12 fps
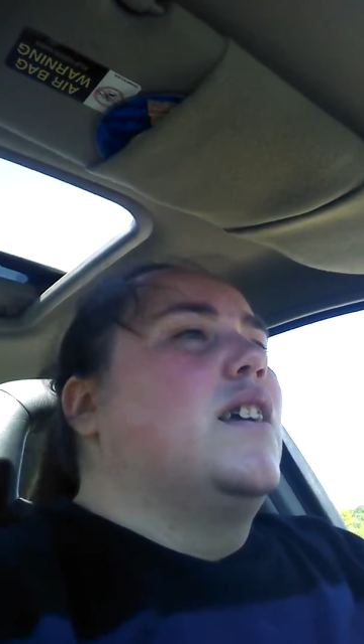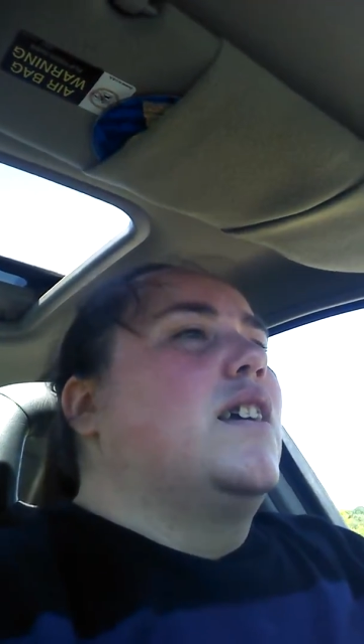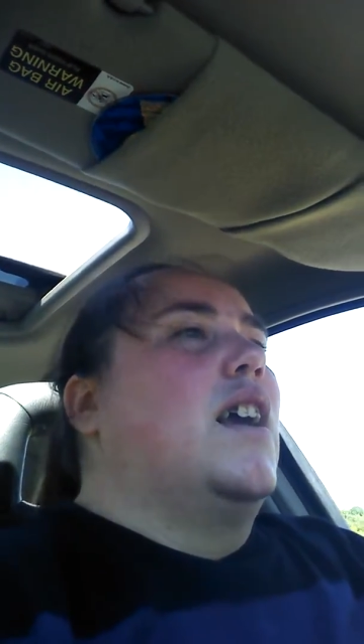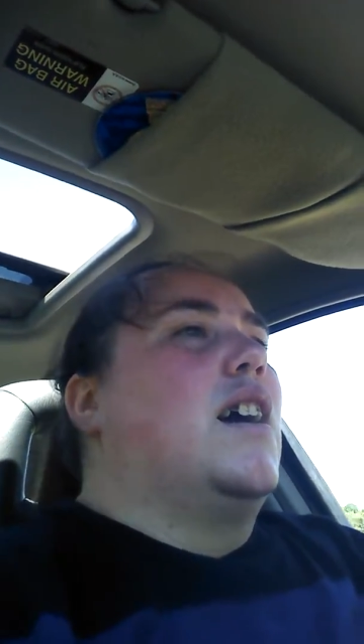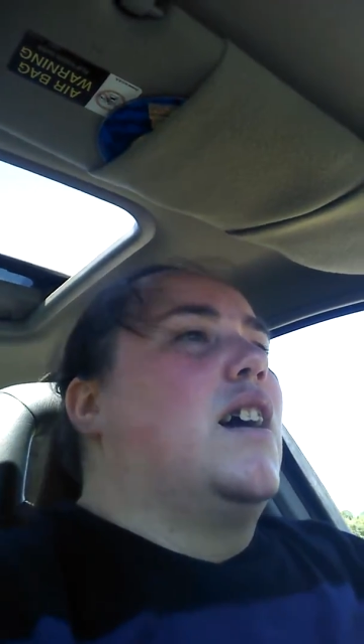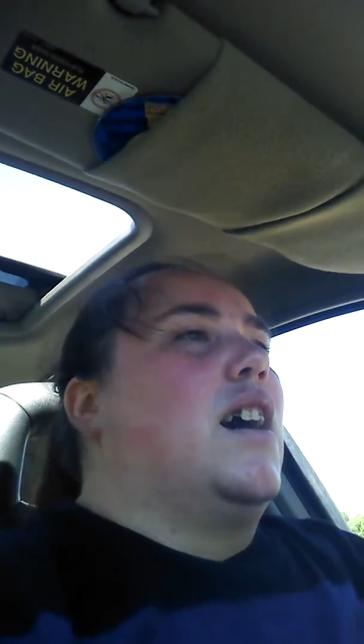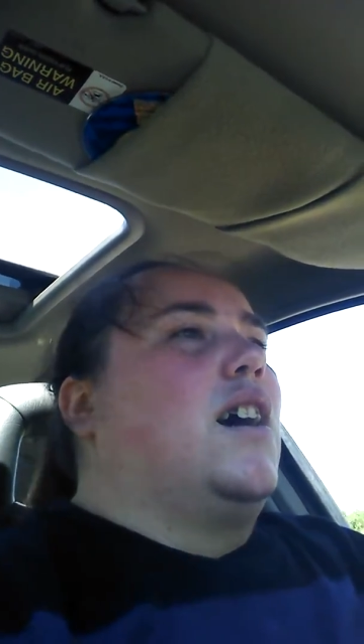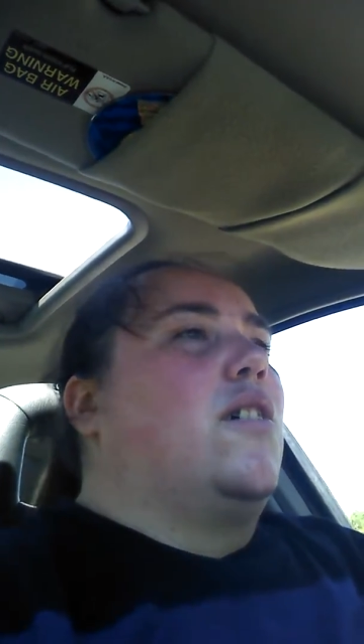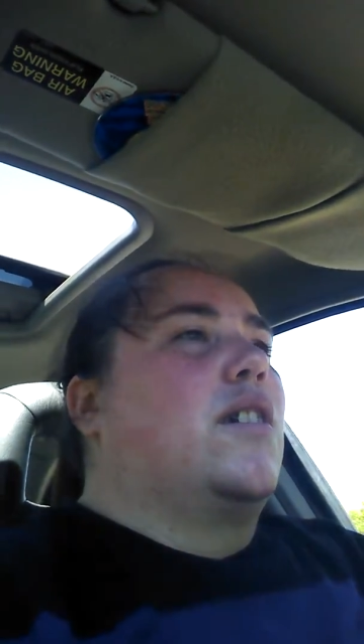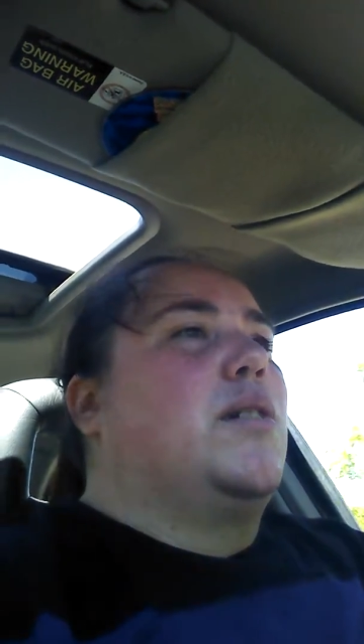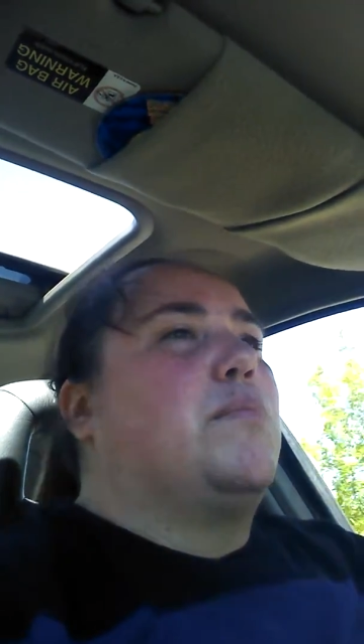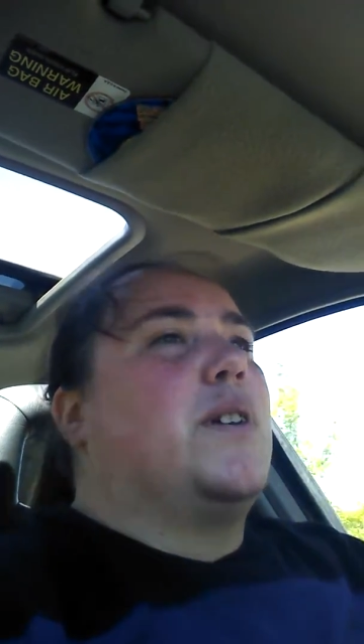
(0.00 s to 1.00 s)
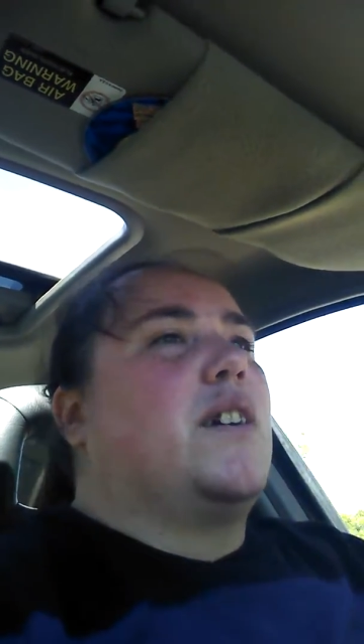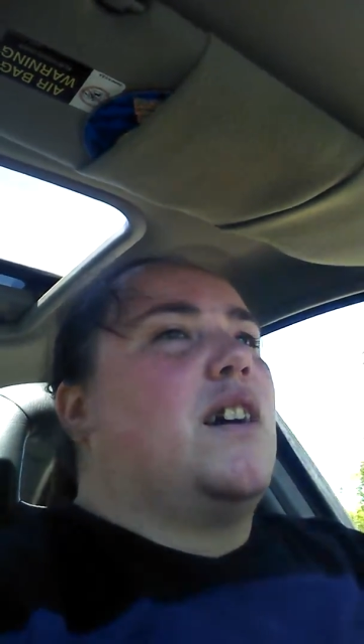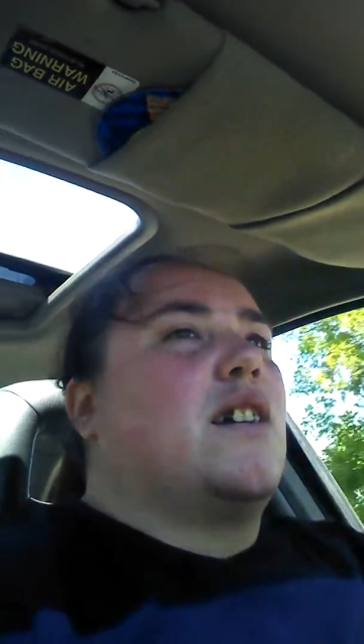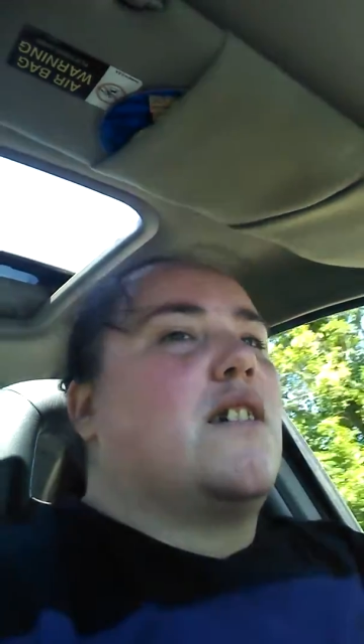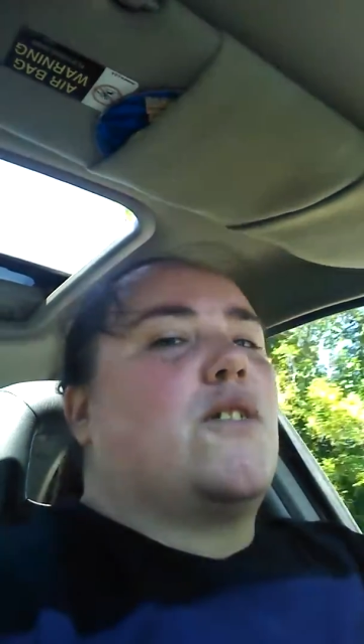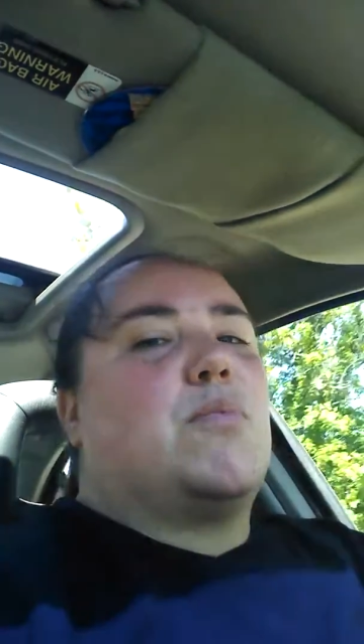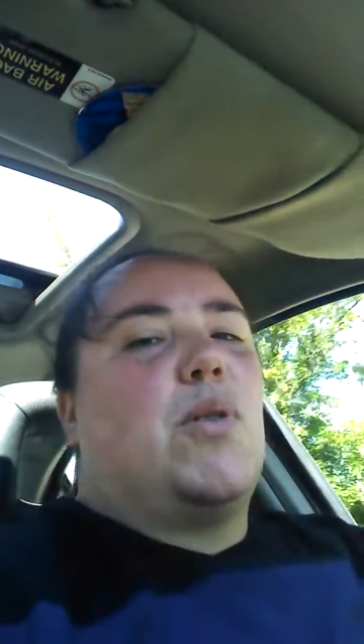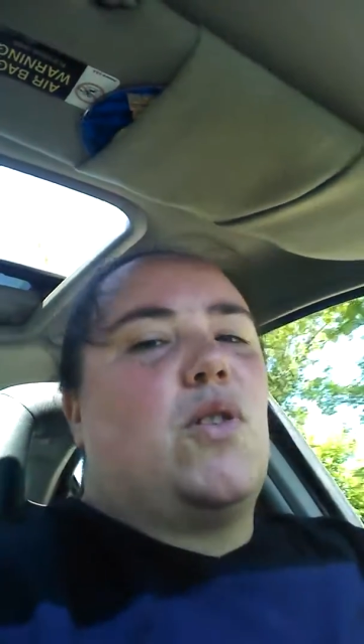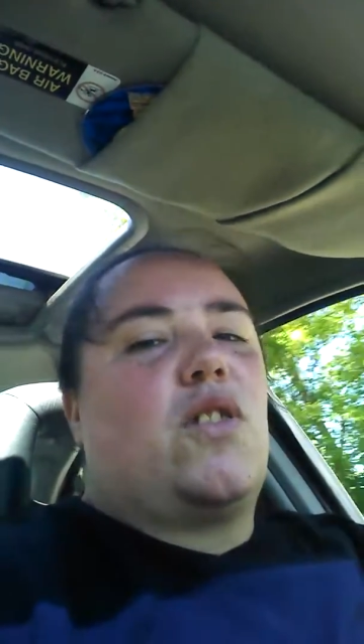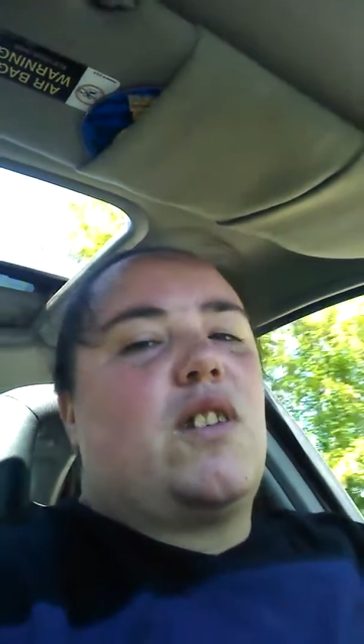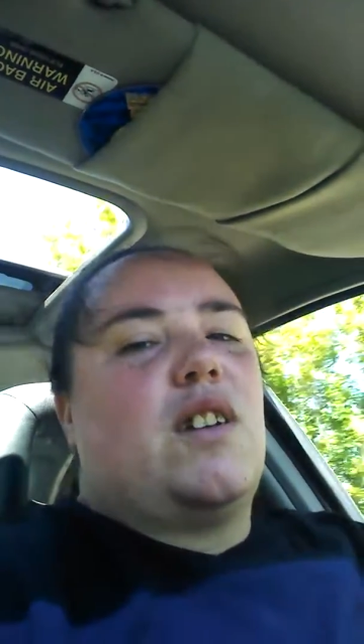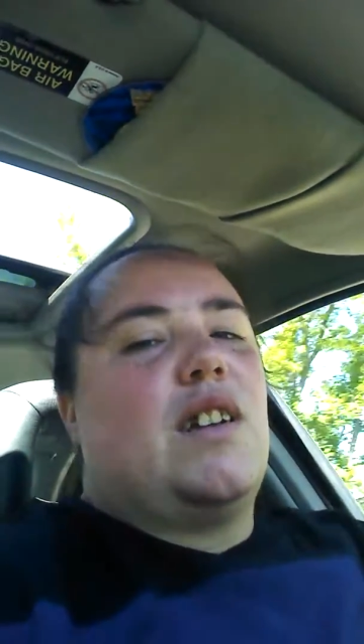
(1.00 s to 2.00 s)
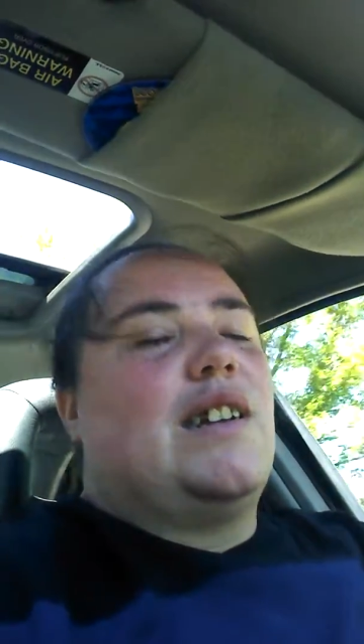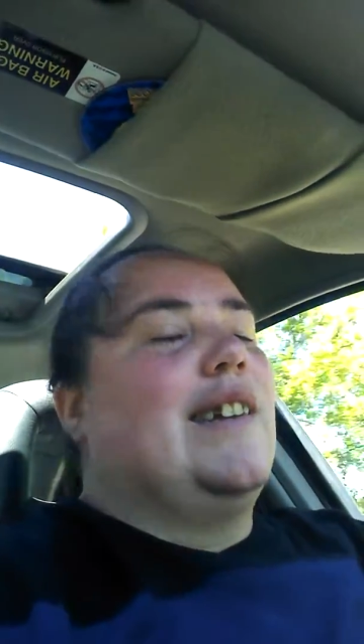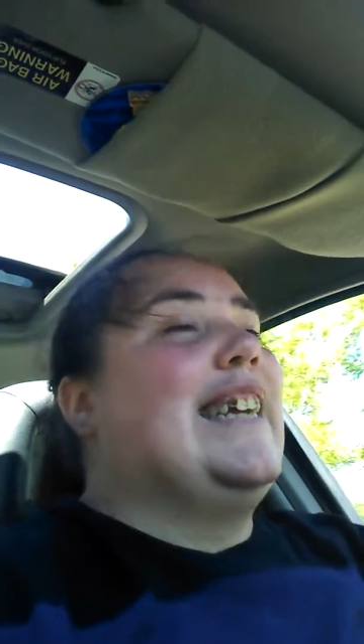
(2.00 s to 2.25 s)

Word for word: yeah, I'll keep you guys posted